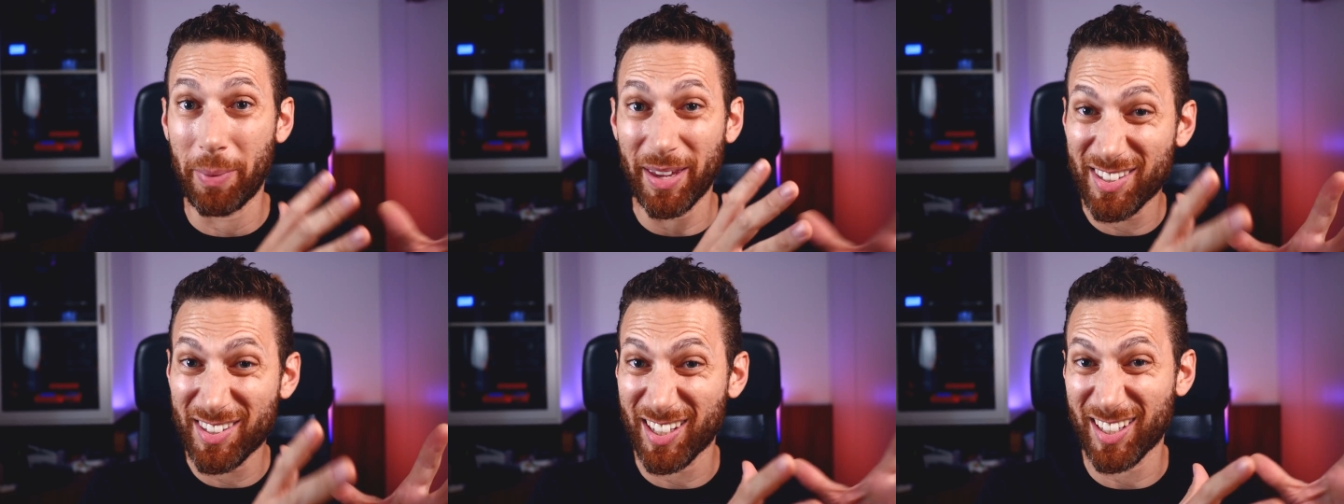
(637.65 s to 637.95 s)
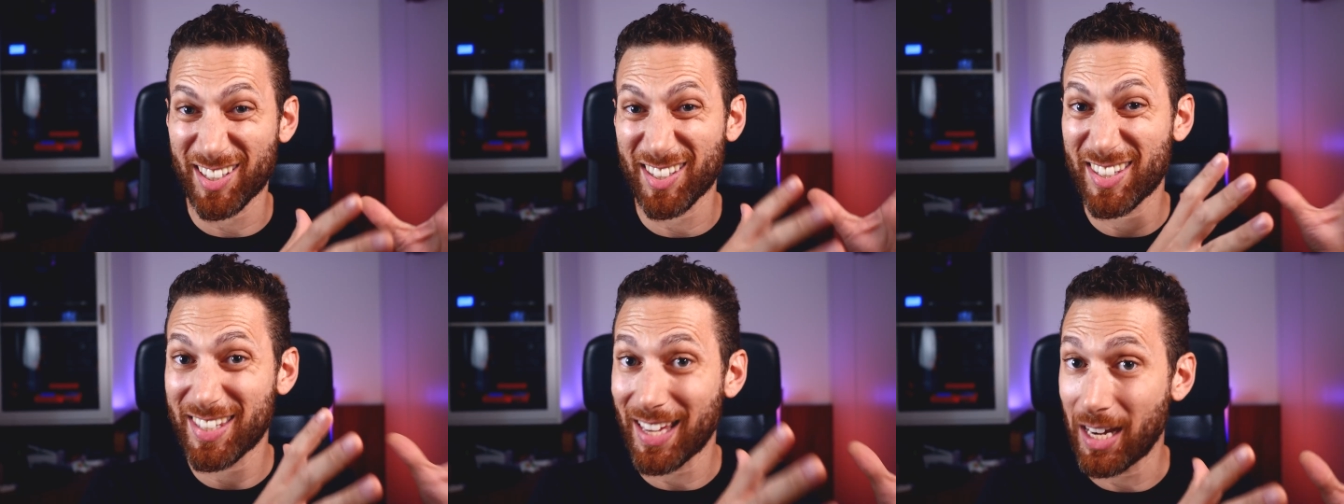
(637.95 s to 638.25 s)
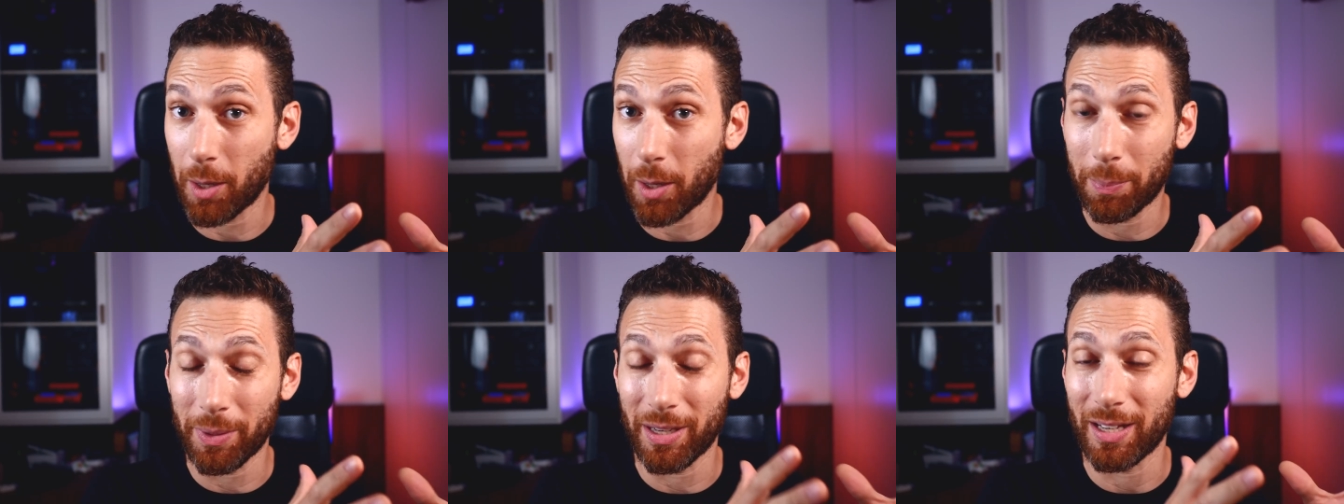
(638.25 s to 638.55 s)
basic
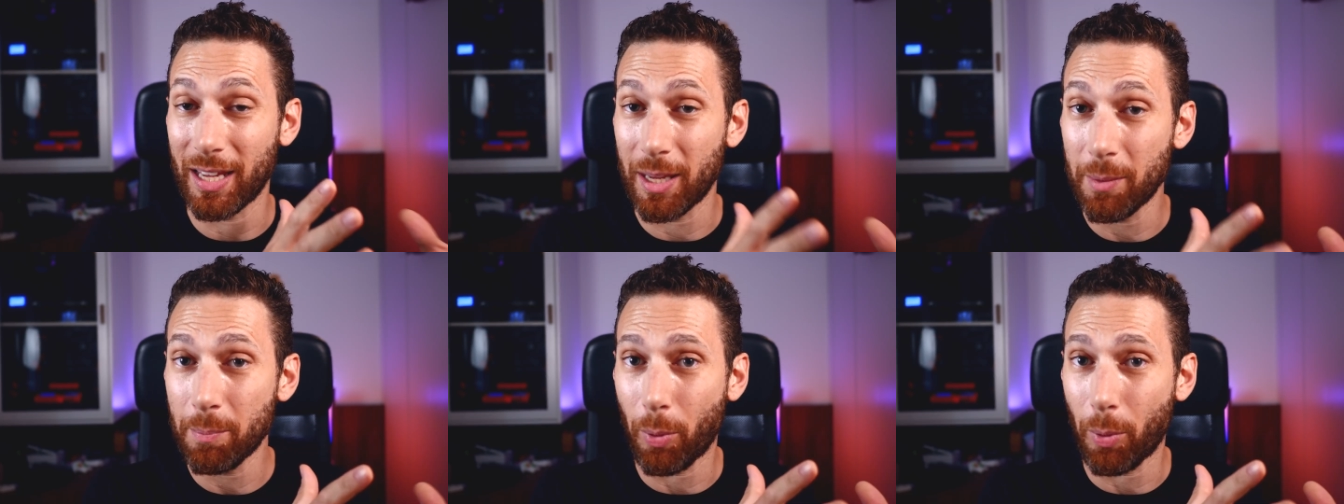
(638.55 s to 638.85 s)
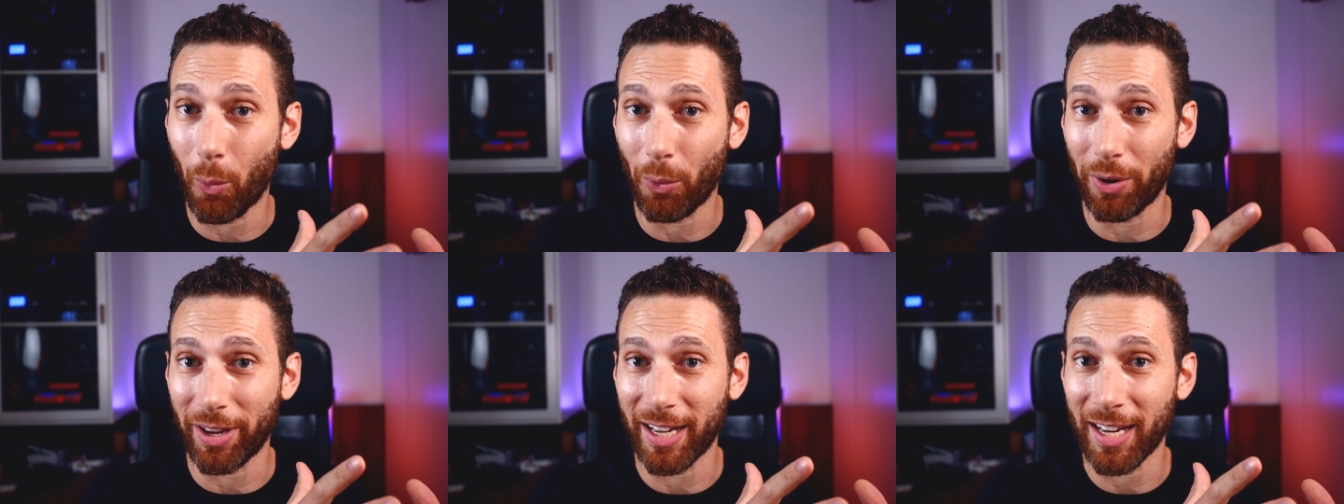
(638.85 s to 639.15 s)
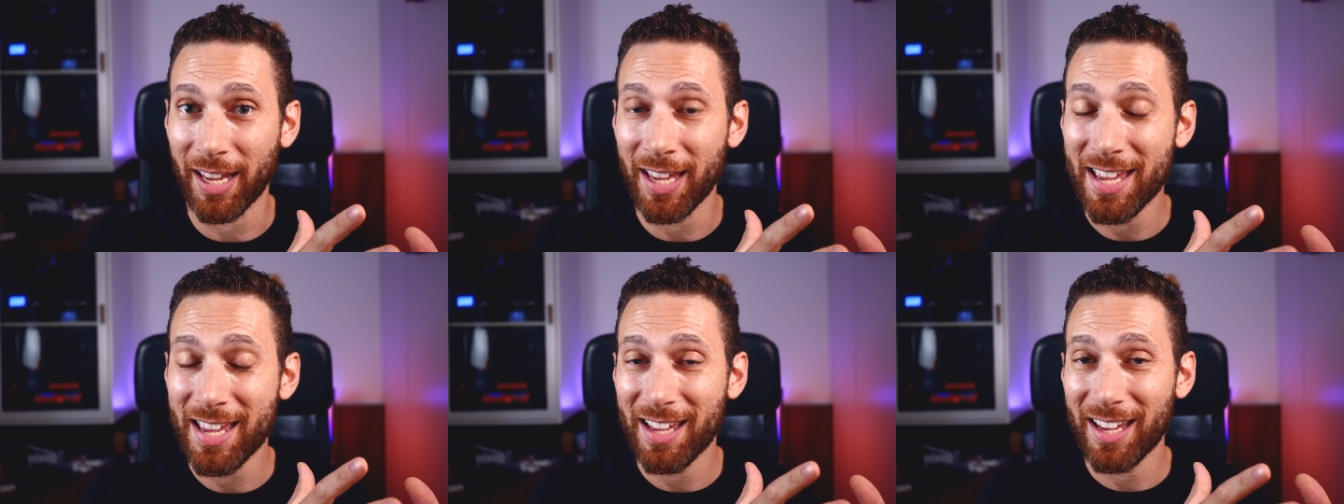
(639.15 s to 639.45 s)
setup and
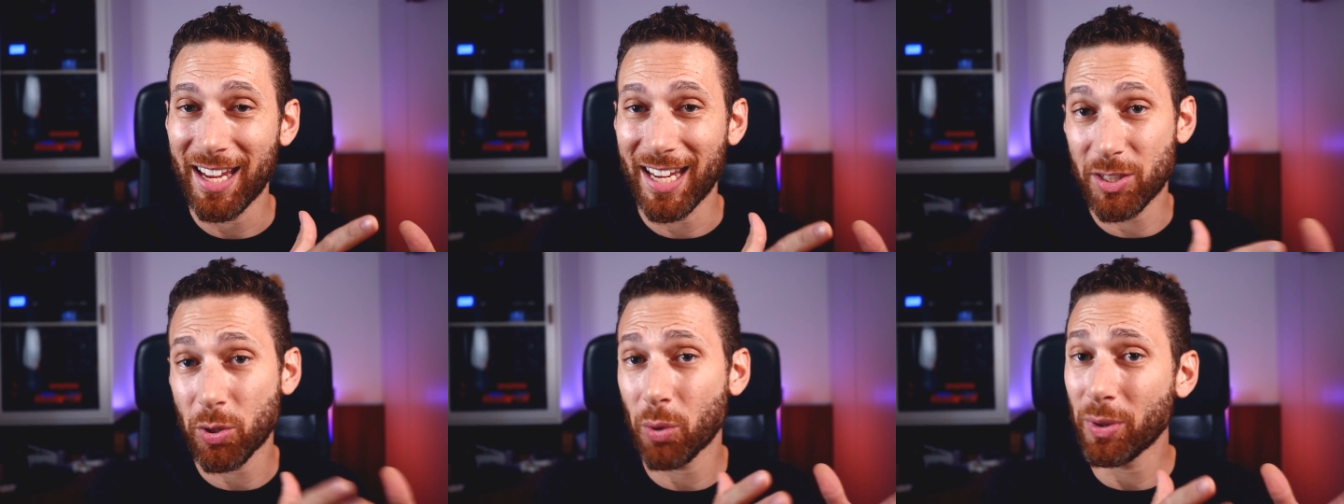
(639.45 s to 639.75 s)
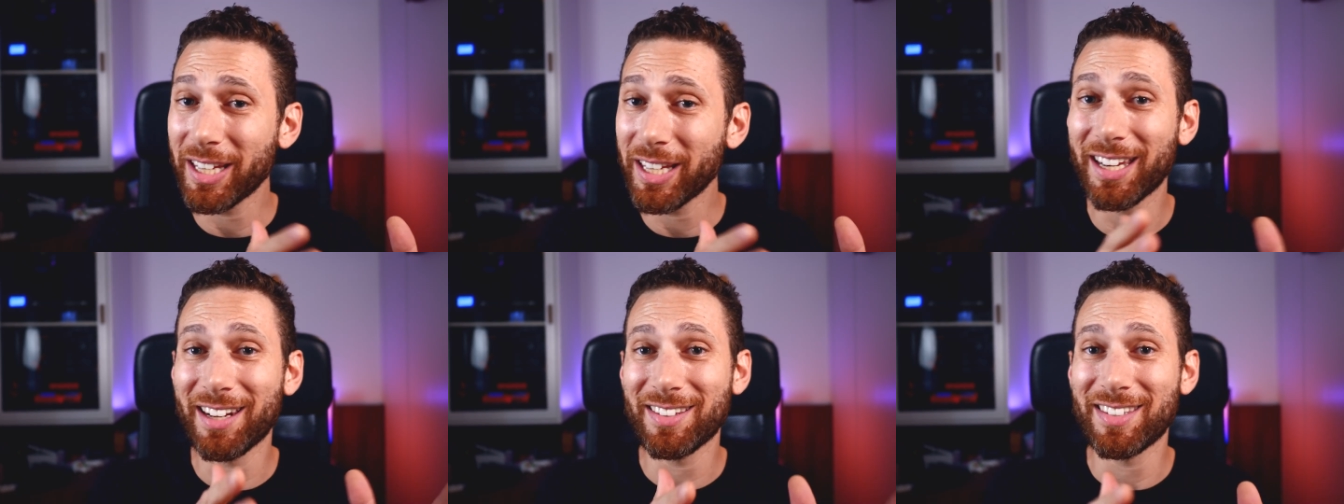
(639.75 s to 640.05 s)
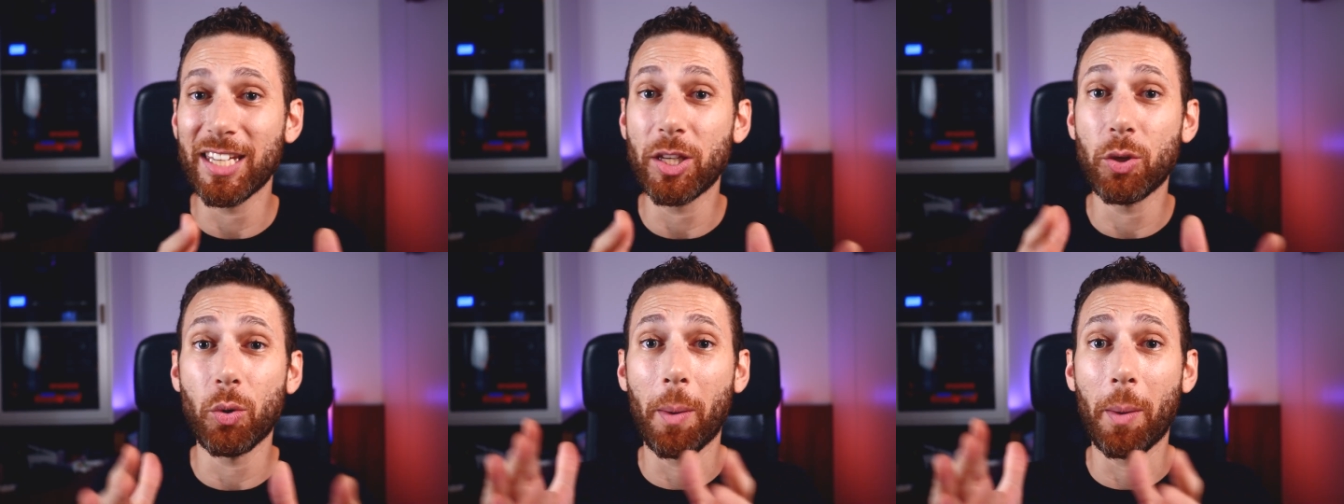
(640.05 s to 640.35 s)
importing, it's only going to
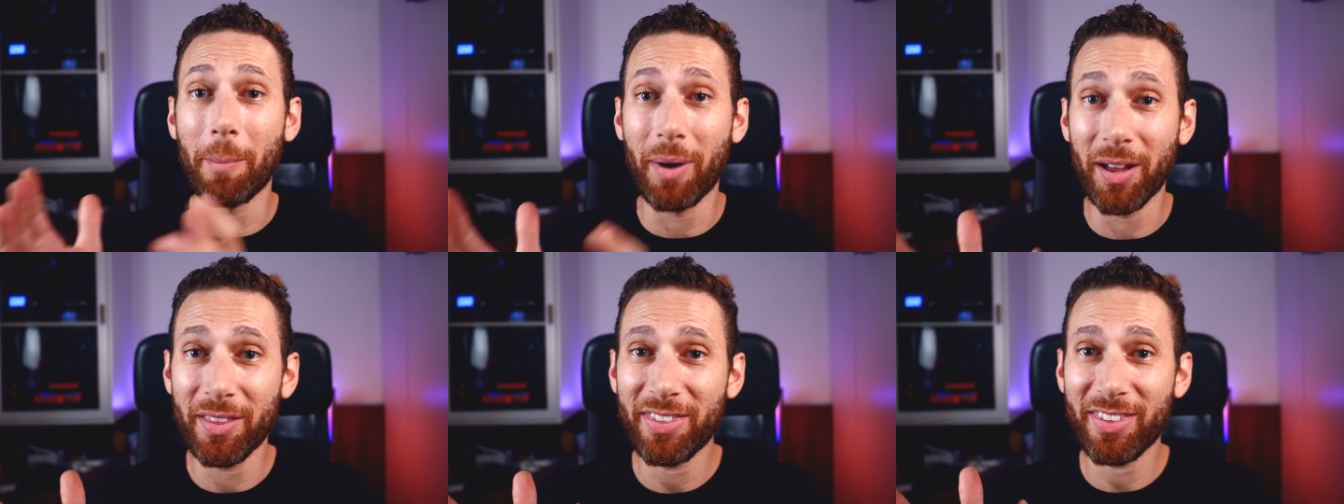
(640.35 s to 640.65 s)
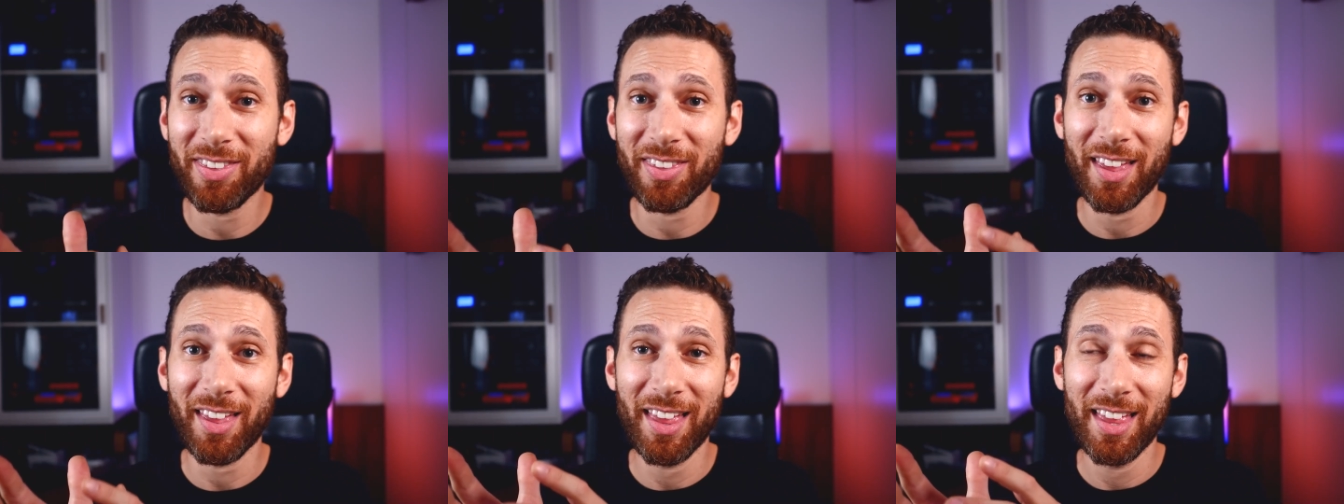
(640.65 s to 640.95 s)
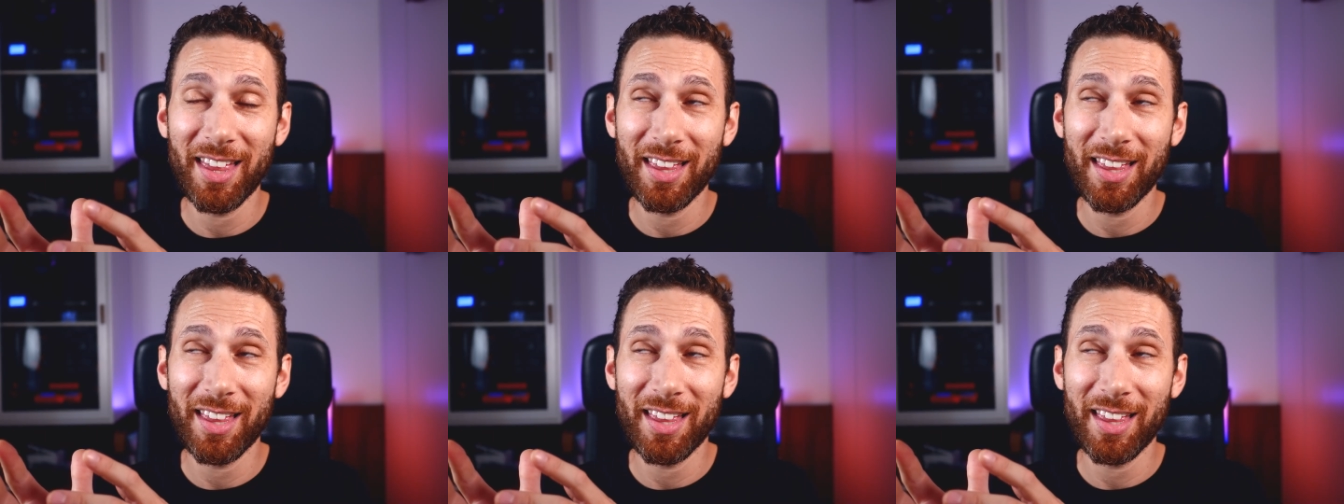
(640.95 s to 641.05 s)
take you a month,